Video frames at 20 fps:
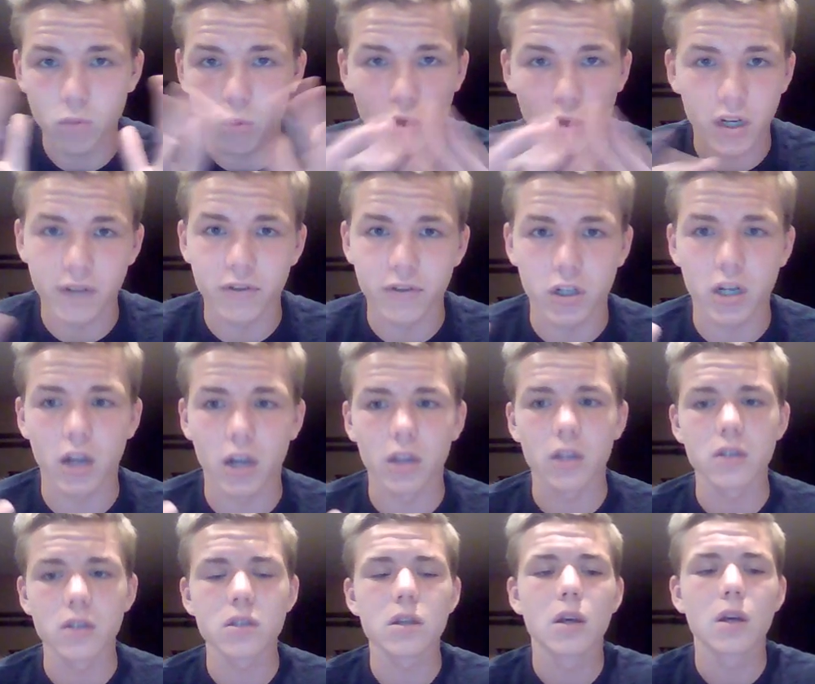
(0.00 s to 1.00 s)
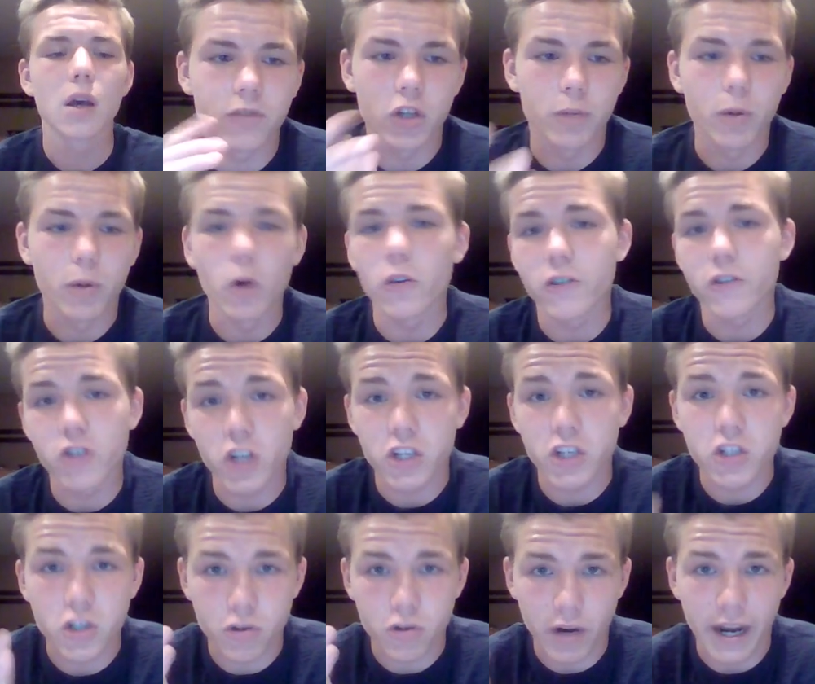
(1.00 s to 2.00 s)
whatever colors. They're both
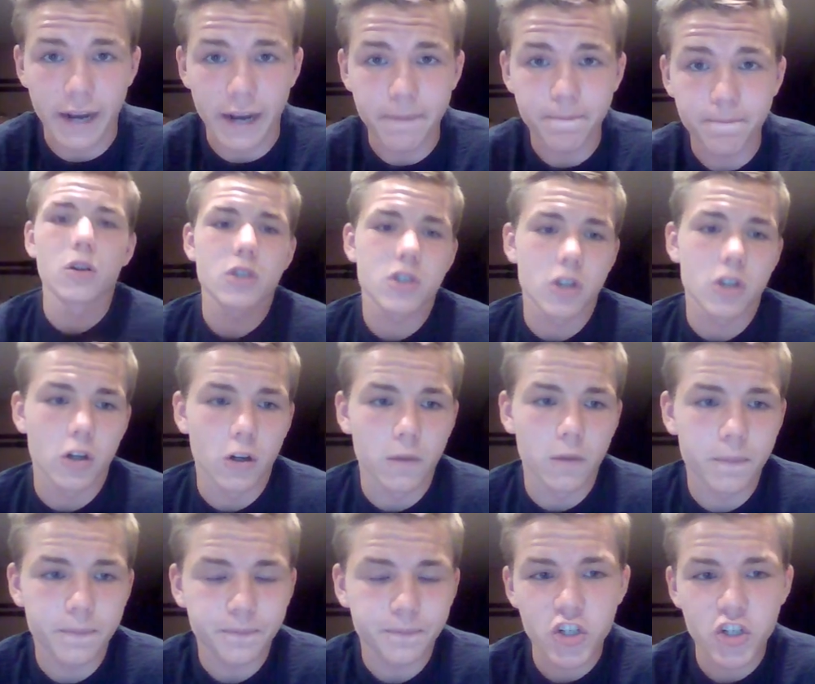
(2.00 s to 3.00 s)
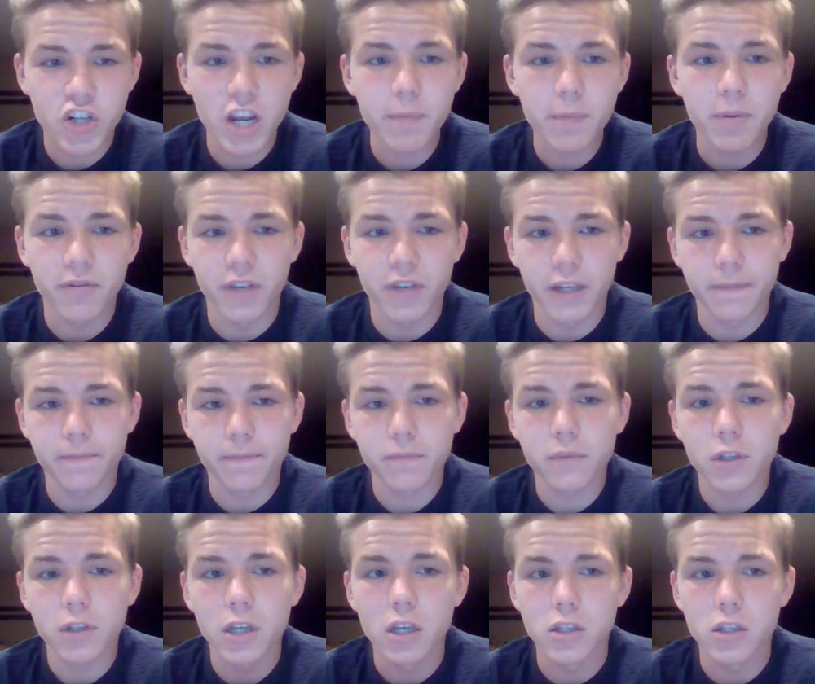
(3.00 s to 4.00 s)
just gray. Also, the shape of it
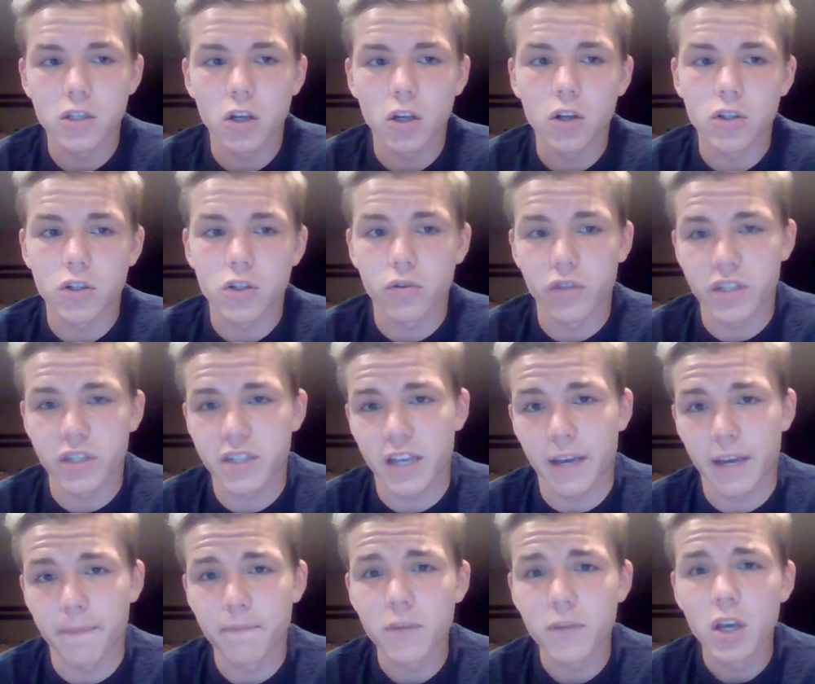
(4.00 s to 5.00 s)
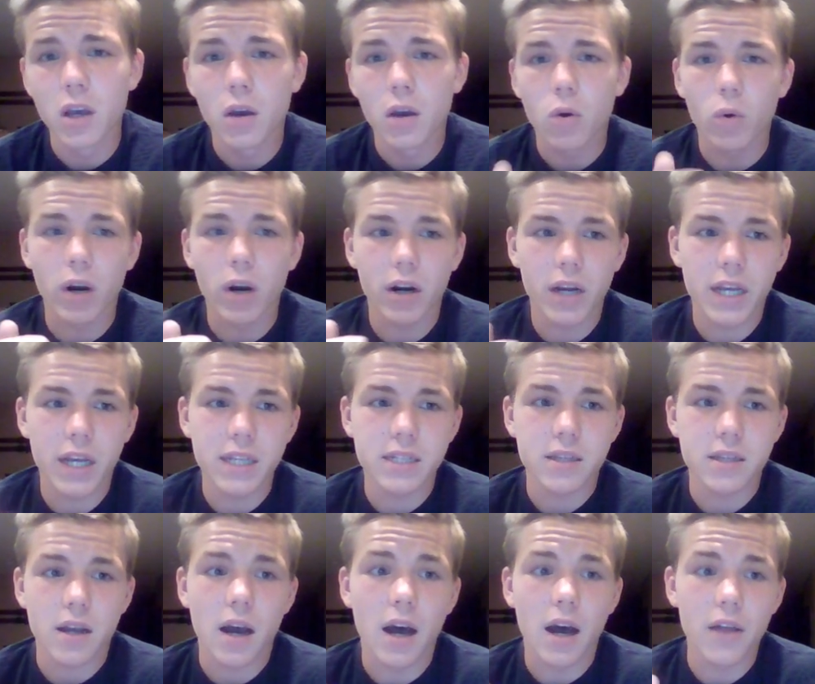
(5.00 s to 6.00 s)
is also the same.
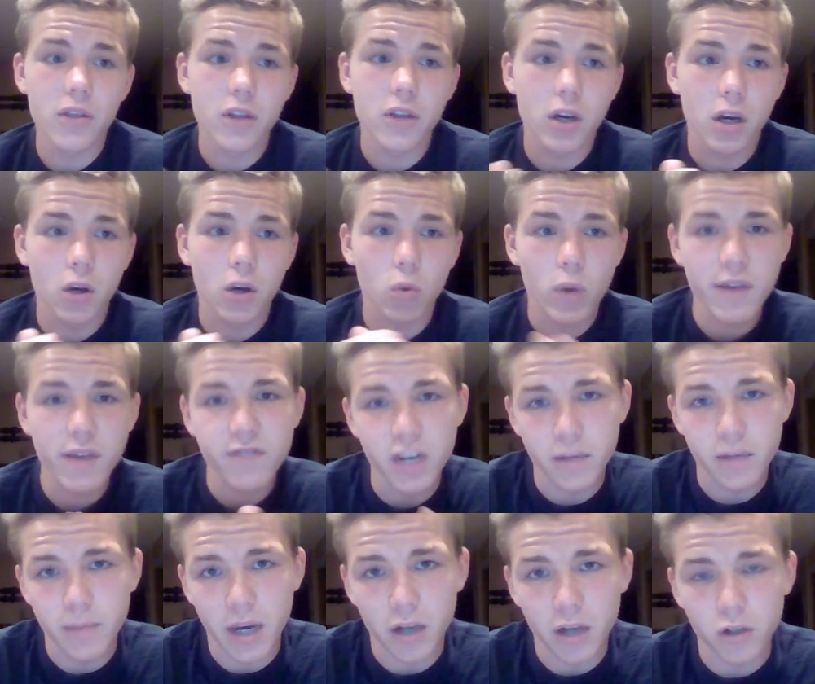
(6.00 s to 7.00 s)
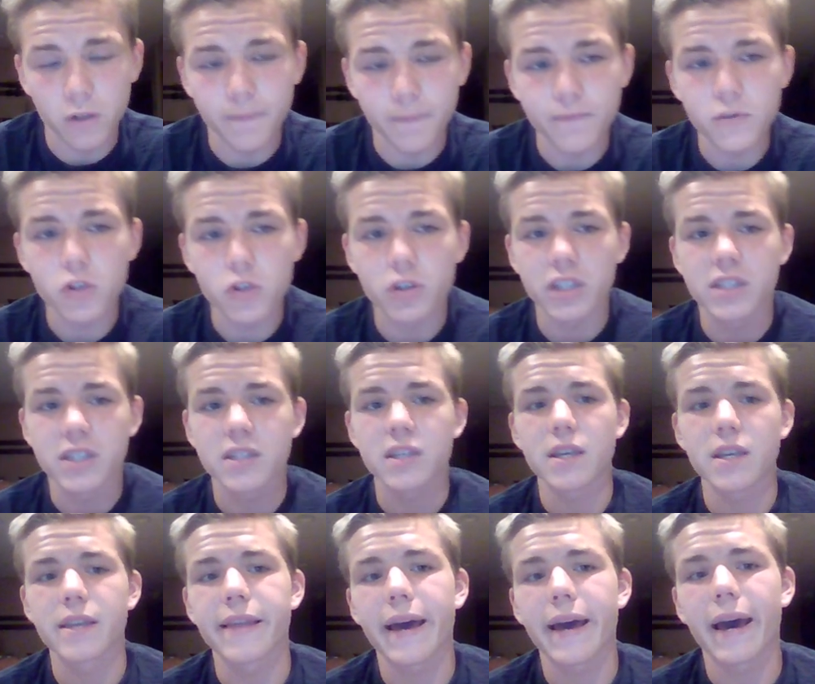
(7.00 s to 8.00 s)
Whereas on the wave gun model, you can
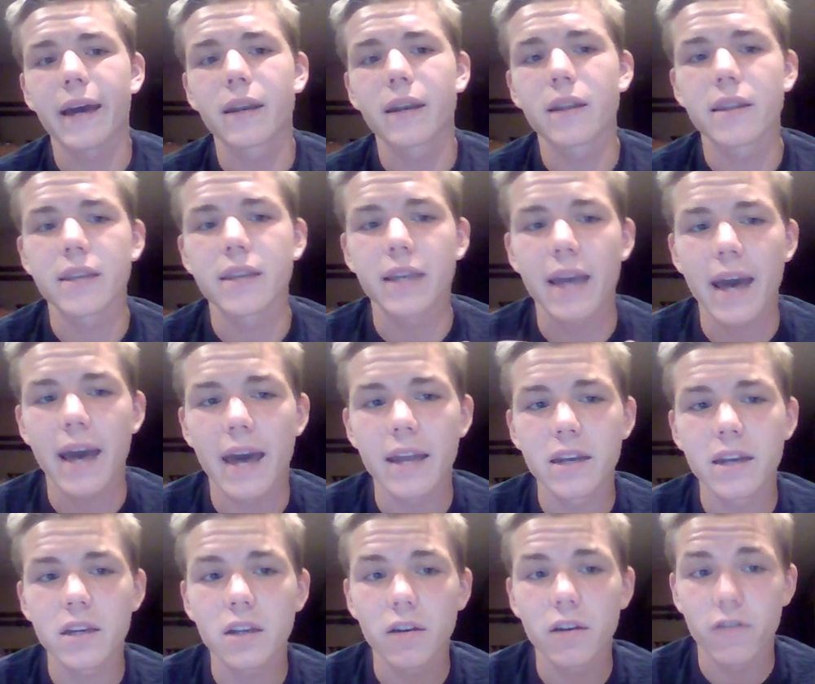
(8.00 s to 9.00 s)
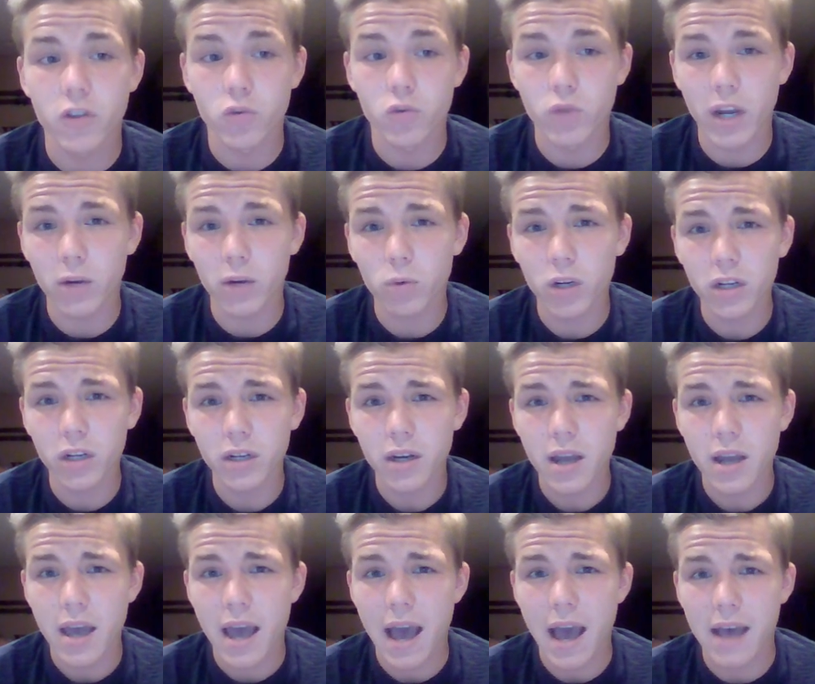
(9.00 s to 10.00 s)
see that the end of the red one
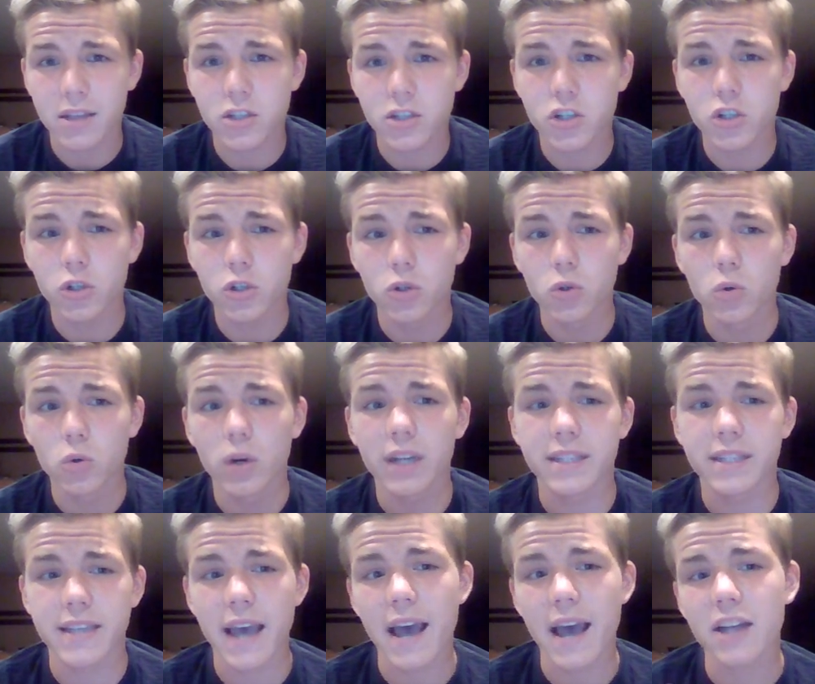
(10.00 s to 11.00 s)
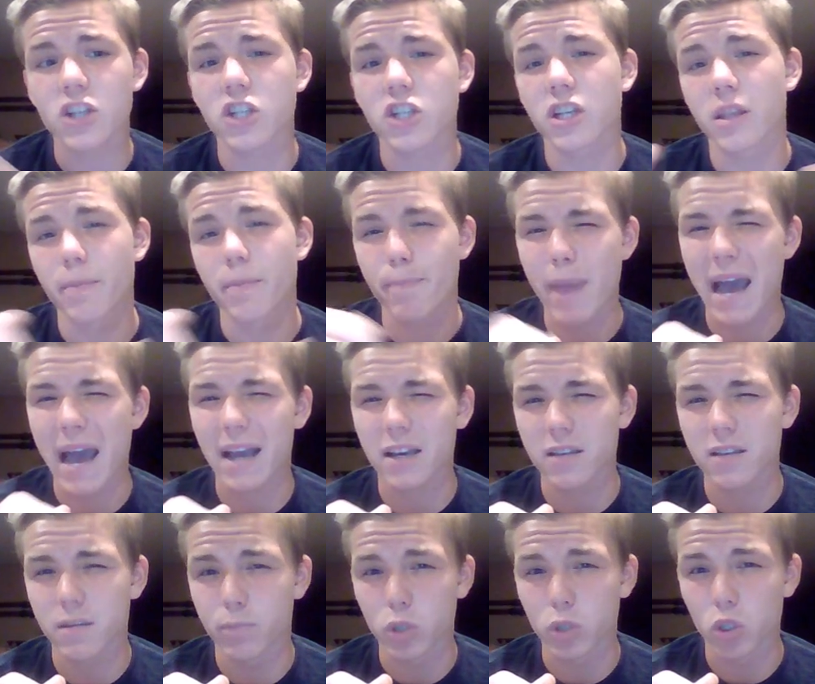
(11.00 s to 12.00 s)
has to attach to the back
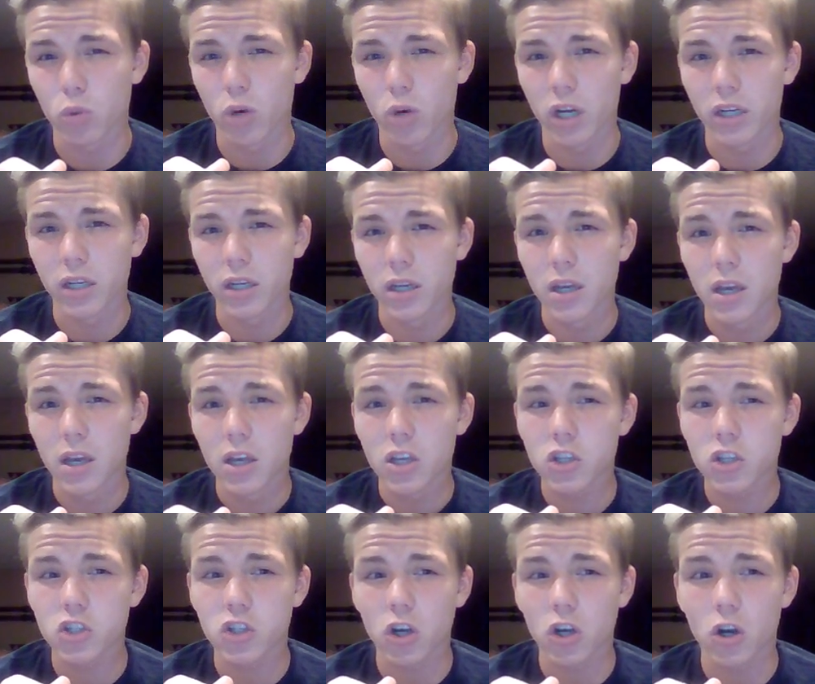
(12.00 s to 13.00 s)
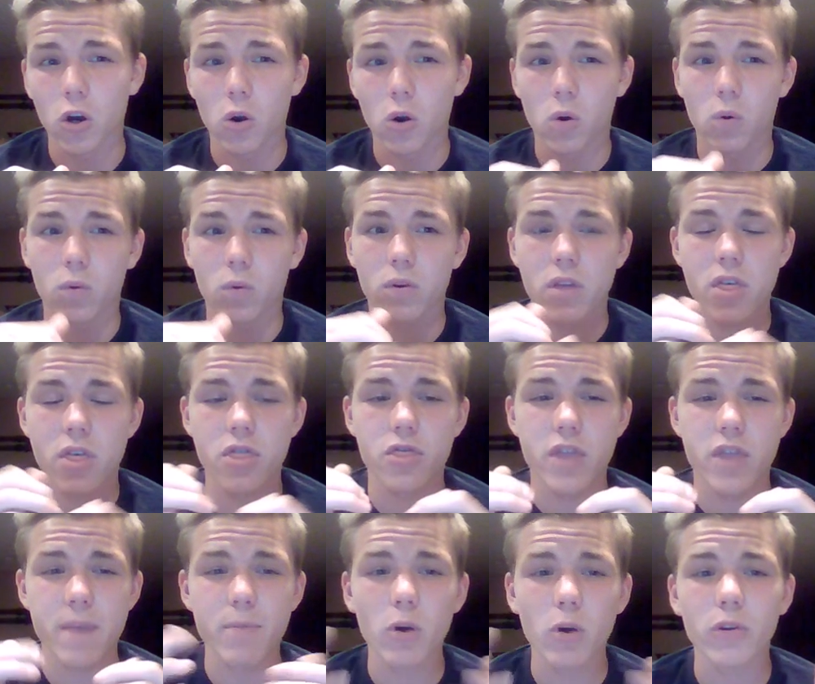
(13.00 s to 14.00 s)
of the blue one. So
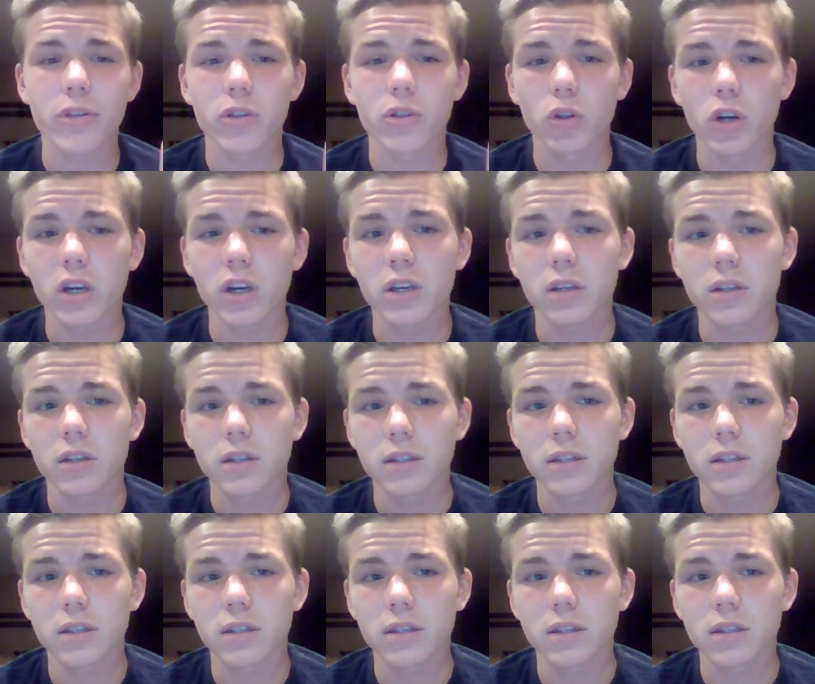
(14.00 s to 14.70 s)
they both look